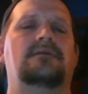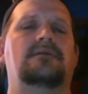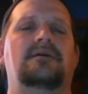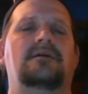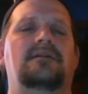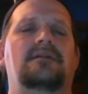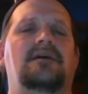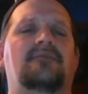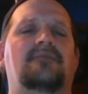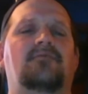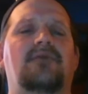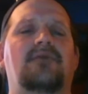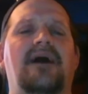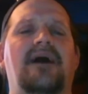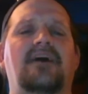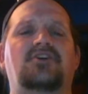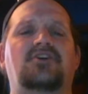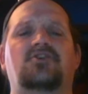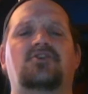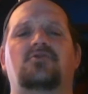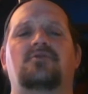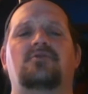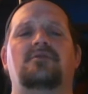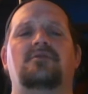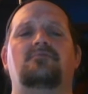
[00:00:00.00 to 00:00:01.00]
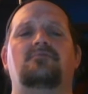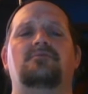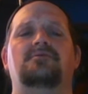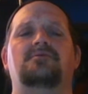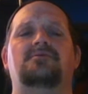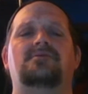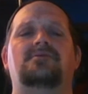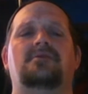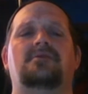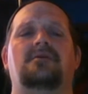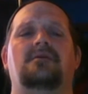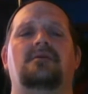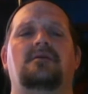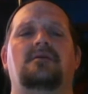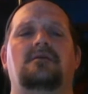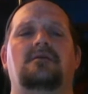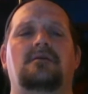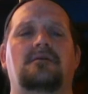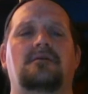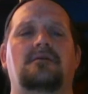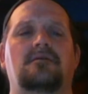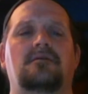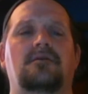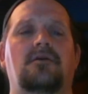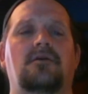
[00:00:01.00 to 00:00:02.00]
never actually was,
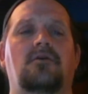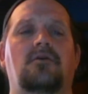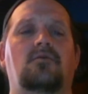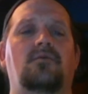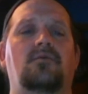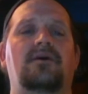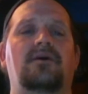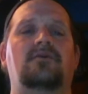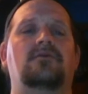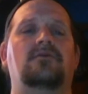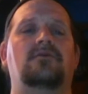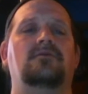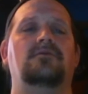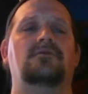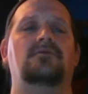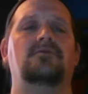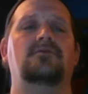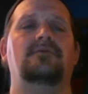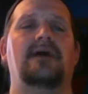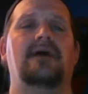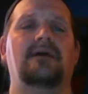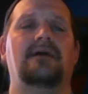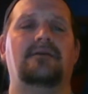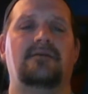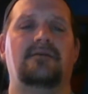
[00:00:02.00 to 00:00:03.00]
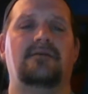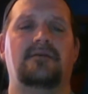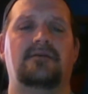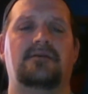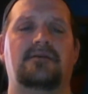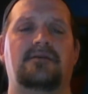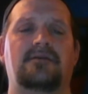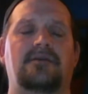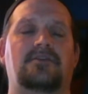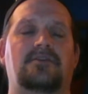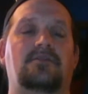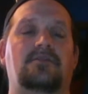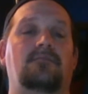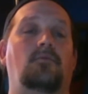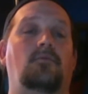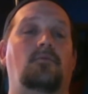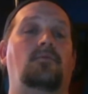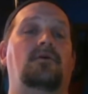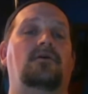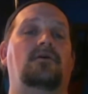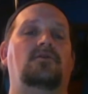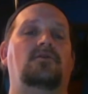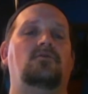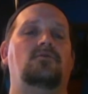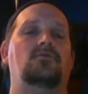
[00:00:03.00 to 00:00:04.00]
you know, we couldn't do that to this system, but
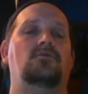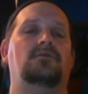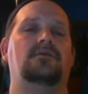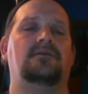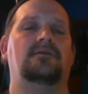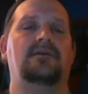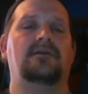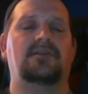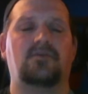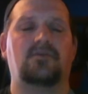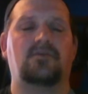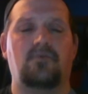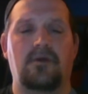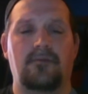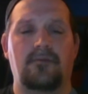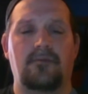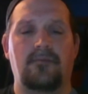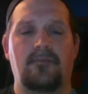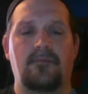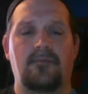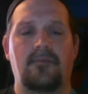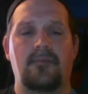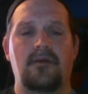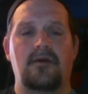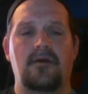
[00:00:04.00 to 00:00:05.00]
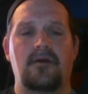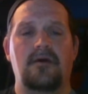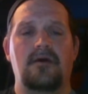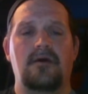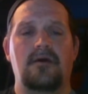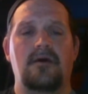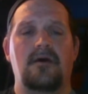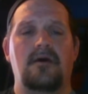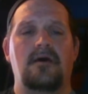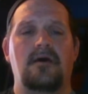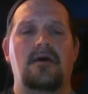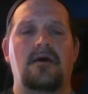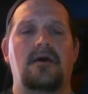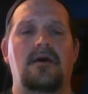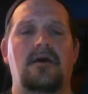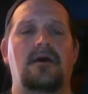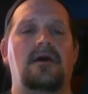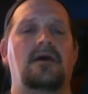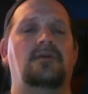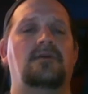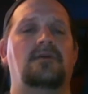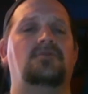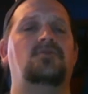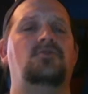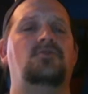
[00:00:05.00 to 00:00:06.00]
we can do it to this one.
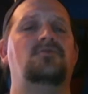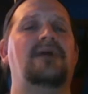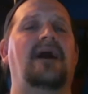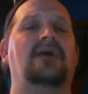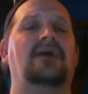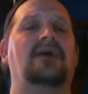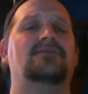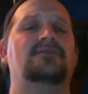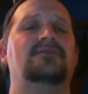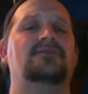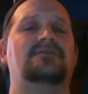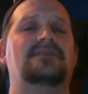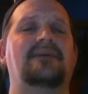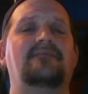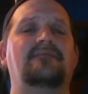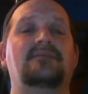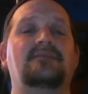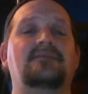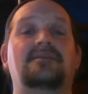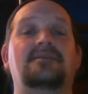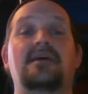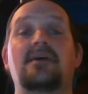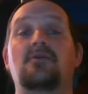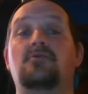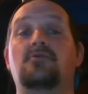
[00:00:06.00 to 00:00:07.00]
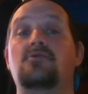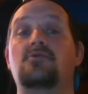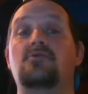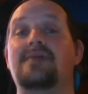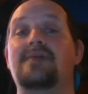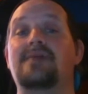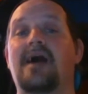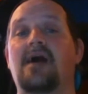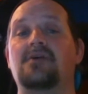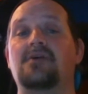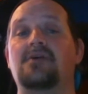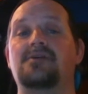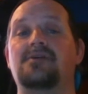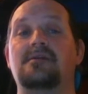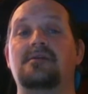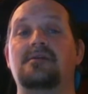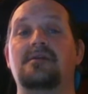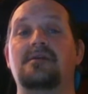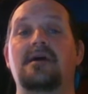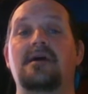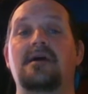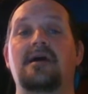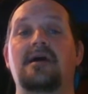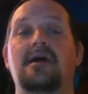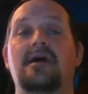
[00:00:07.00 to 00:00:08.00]
In 2017 or
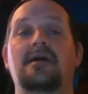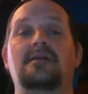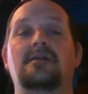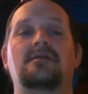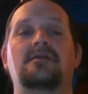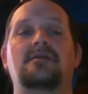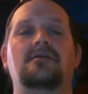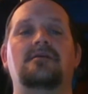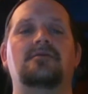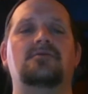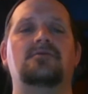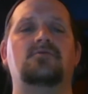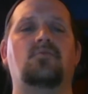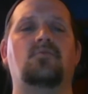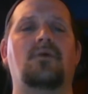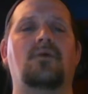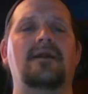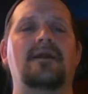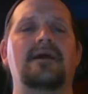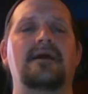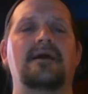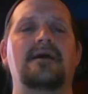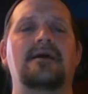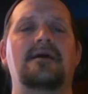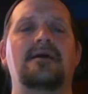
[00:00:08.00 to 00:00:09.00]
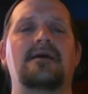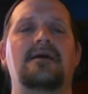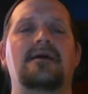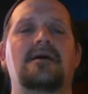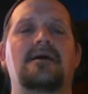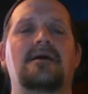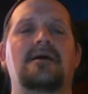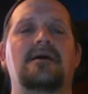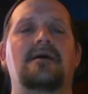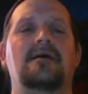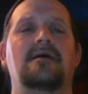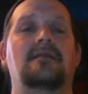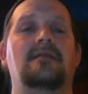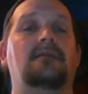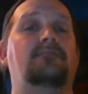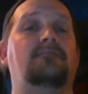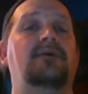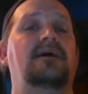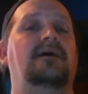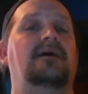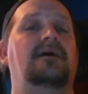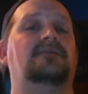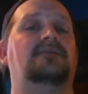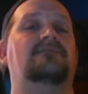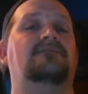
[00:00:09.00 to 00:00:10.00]
2020, the
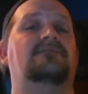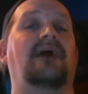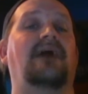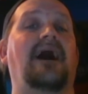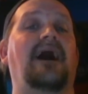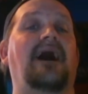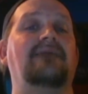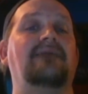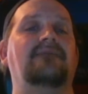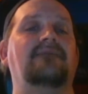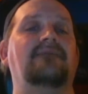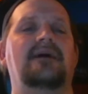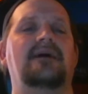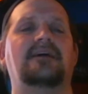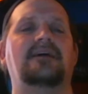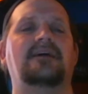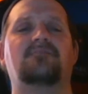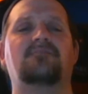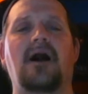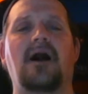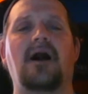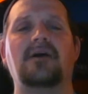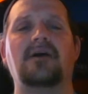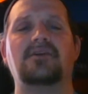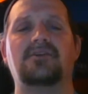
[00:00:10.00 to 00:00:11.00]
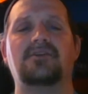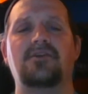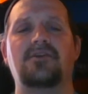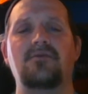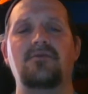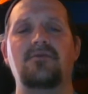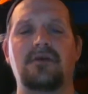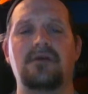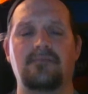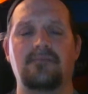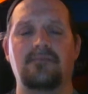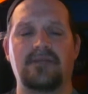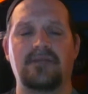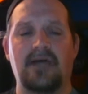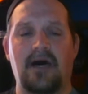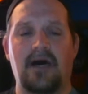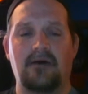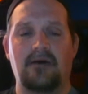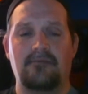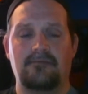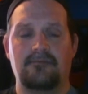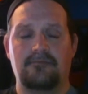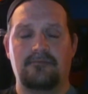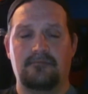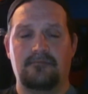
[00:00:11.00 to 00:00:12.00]
PS5 and the Xbox 2 comes
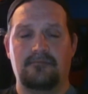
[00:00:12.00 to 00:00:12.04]
out.